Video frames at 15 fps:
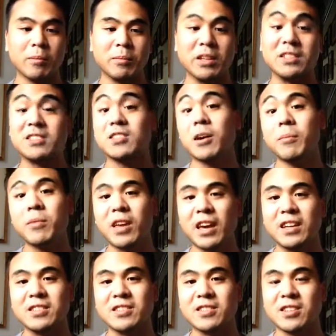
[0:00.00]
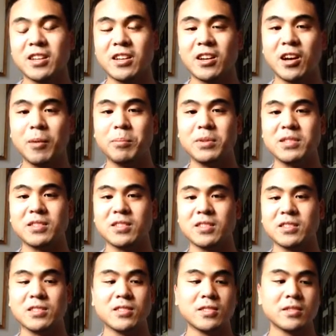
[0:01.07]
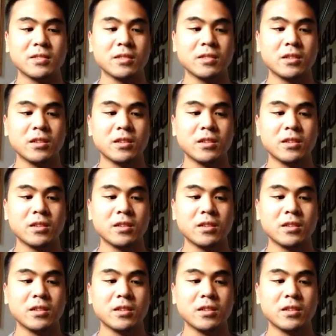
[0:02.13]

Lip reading: in some cases it encompasses